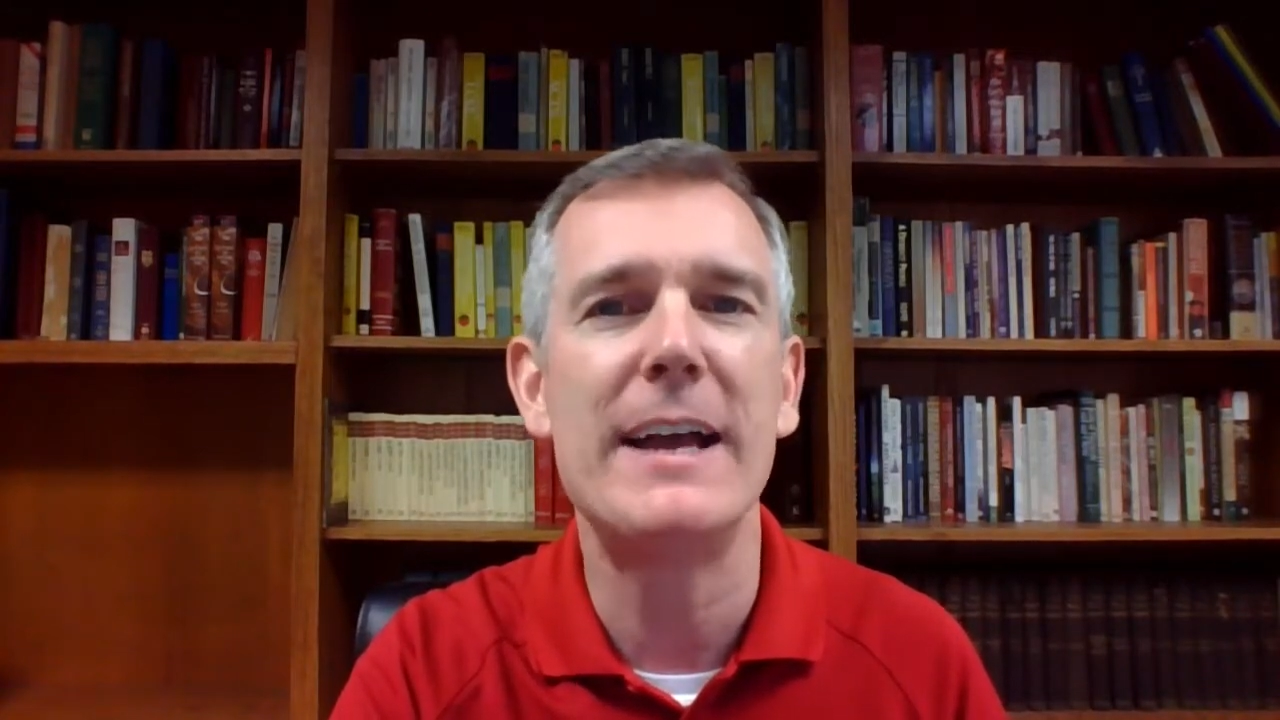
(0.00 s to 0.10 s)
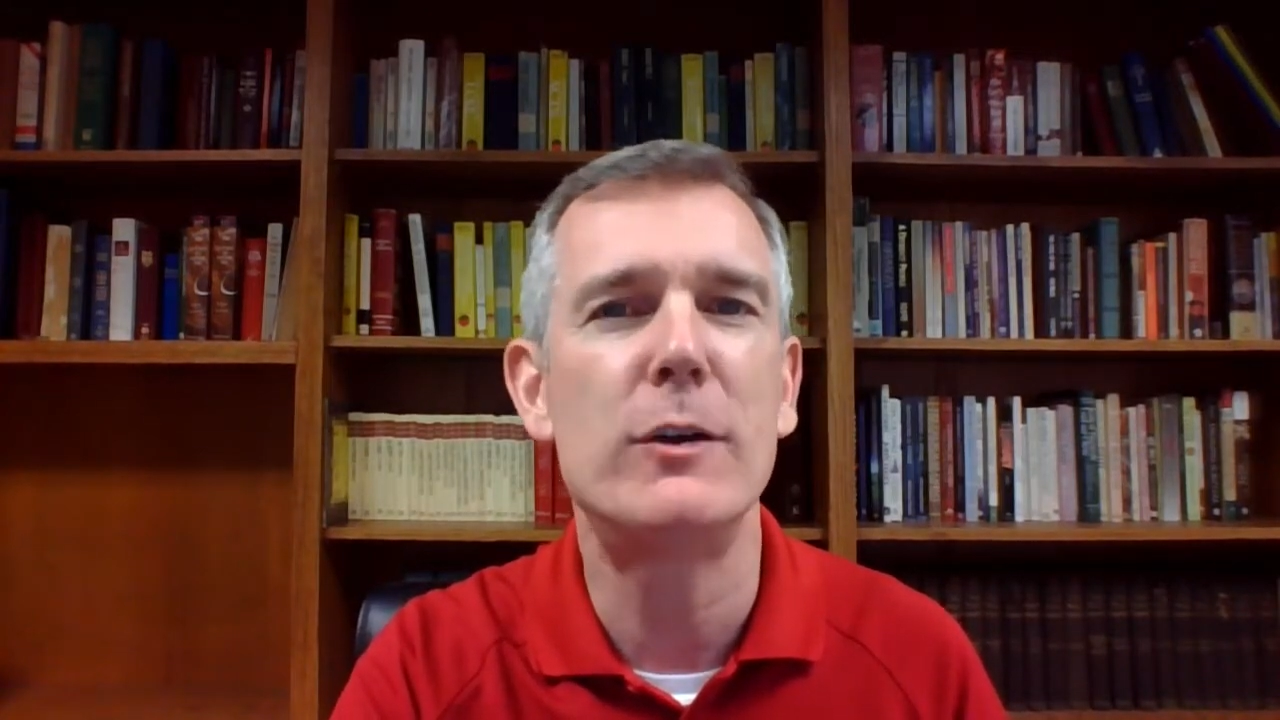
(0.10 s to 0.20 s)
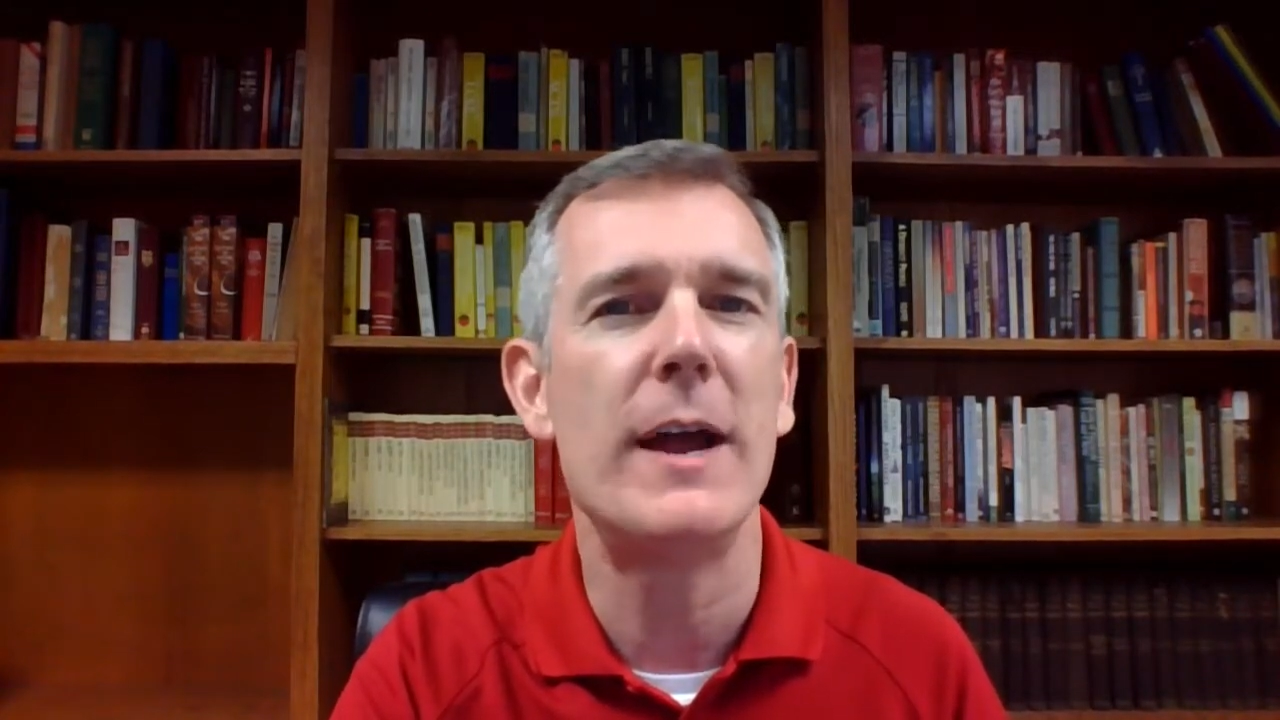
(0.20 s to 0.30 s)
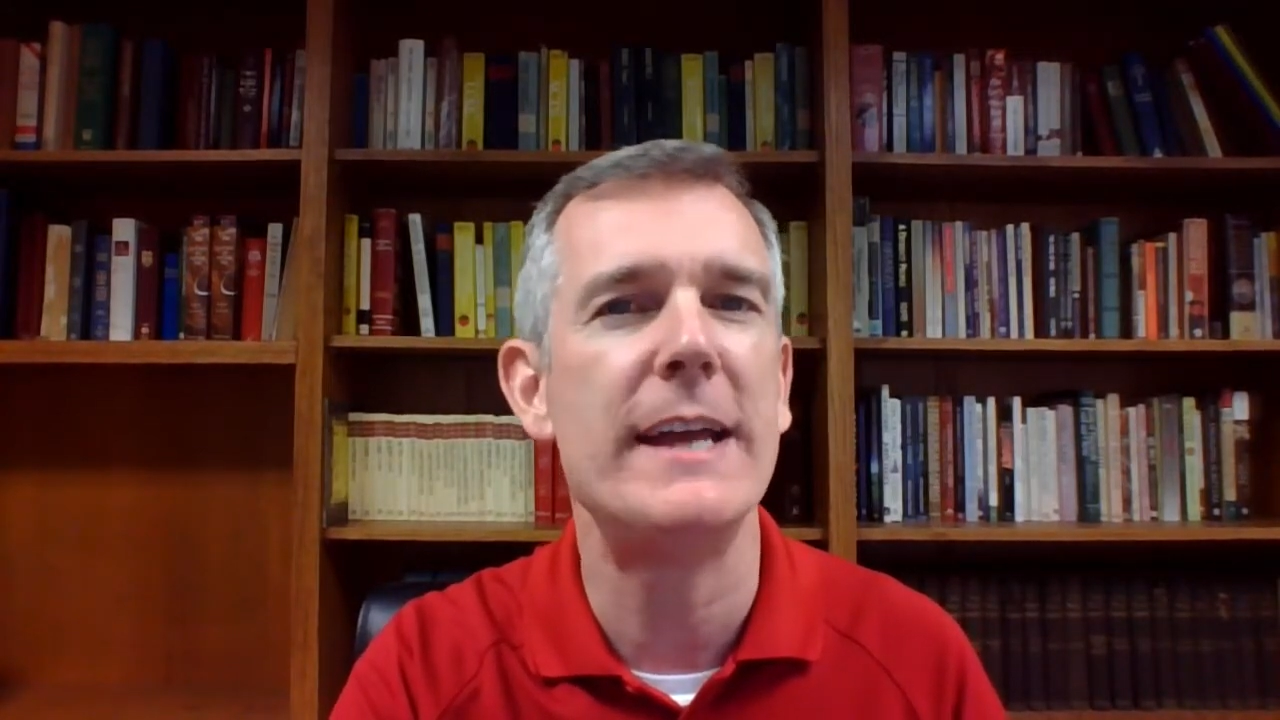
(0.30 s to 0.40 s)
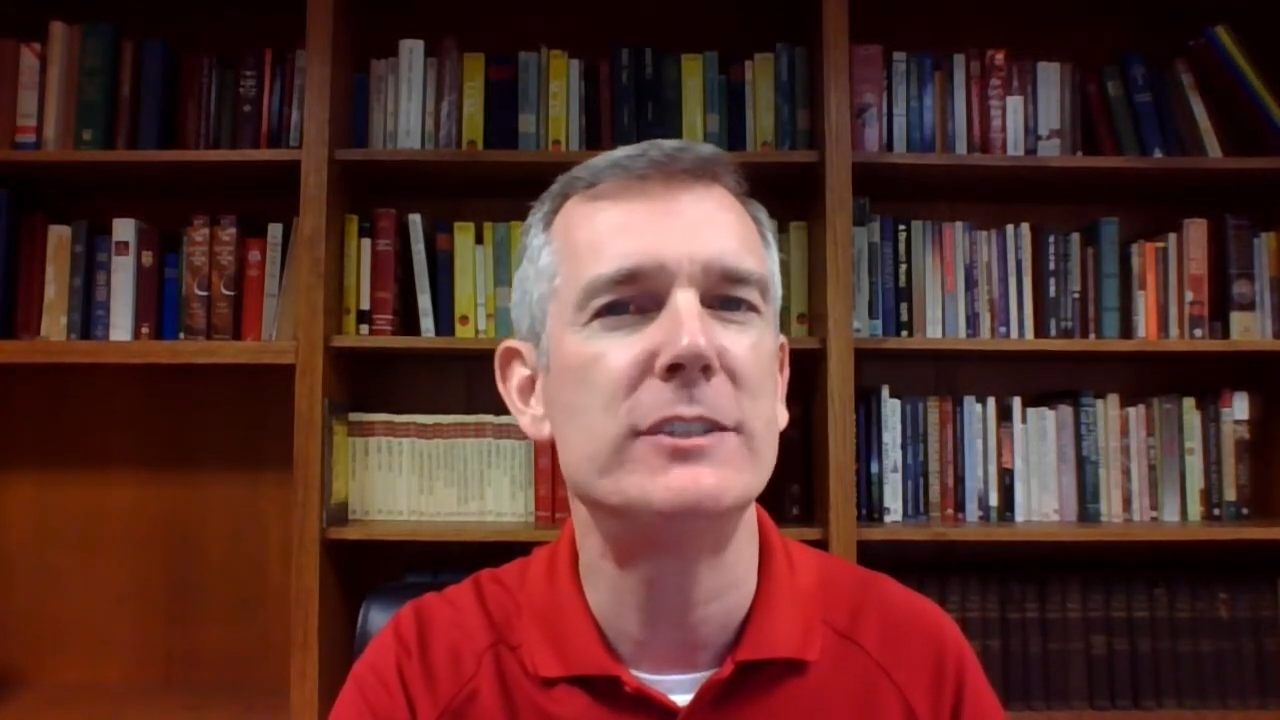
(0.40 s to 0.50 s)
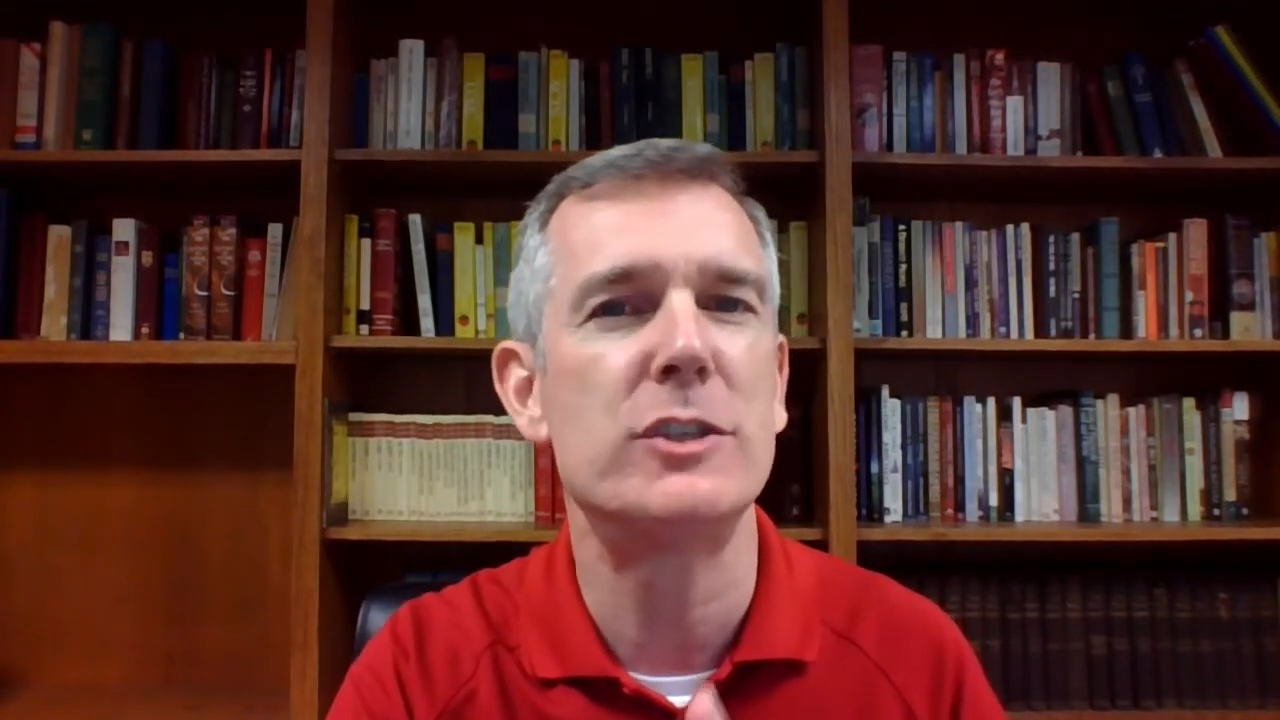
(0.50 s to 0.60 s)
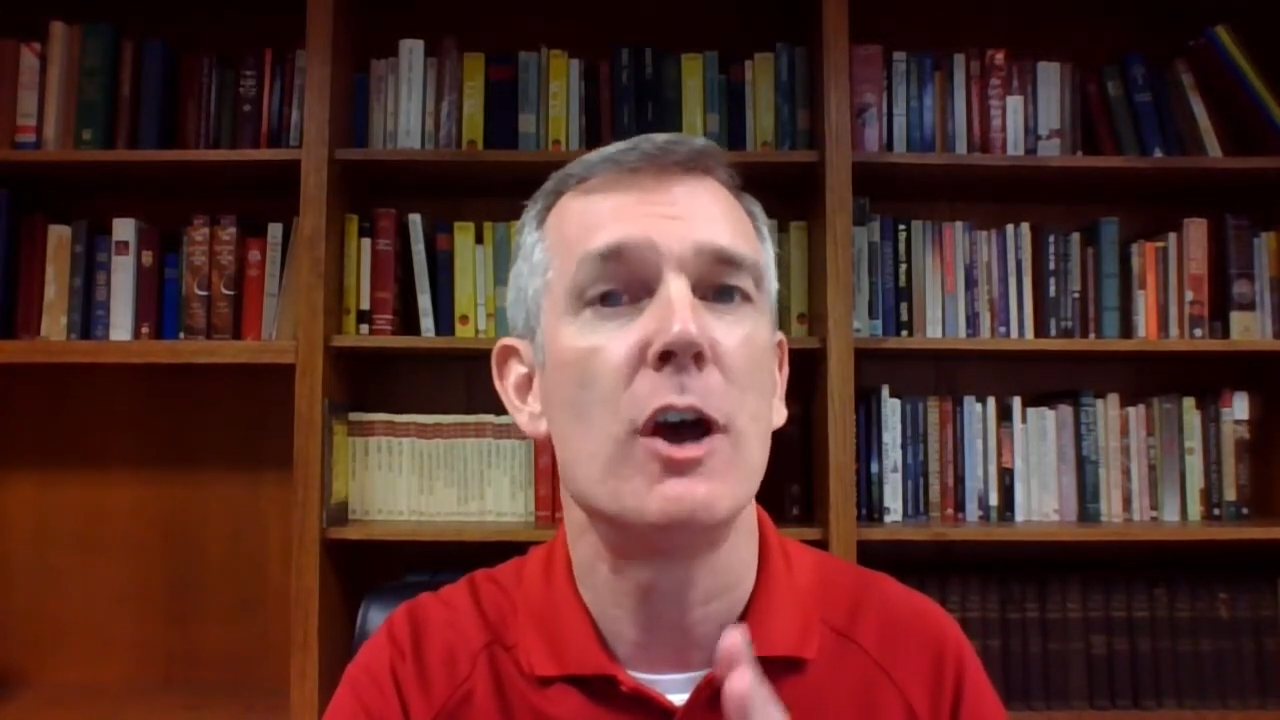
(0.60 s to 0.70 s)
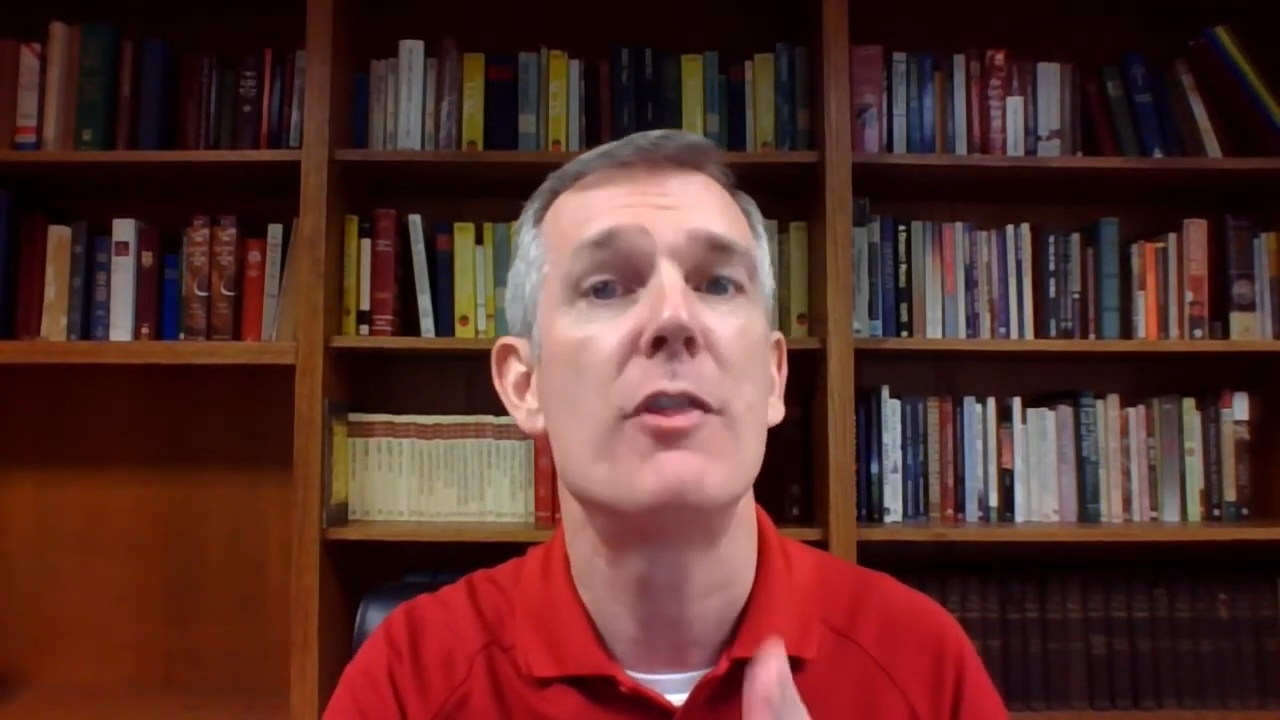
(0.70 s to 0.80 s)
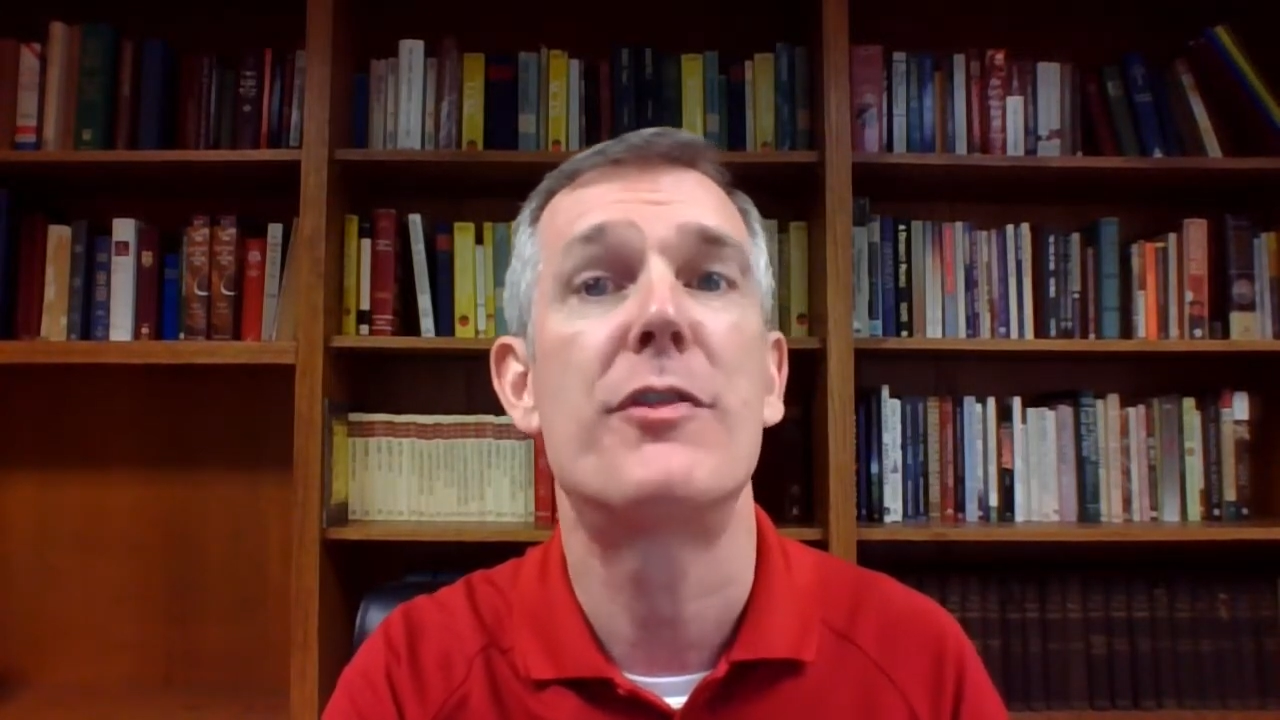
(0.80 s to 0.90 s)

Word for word: grace